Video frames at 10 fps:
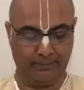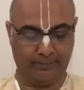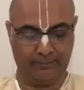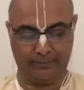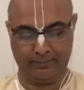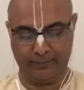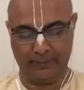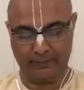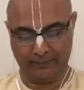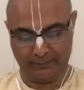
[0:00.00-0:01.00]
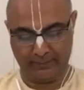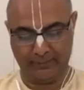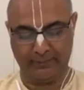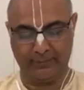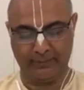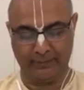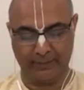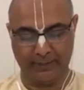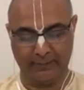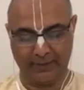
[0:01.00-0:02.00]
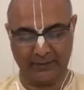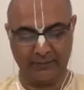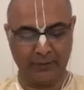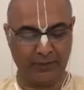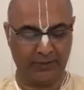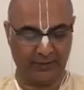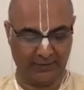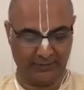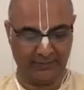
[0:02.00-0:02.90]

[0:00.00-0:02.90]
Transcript: Who is praised by the best poetry.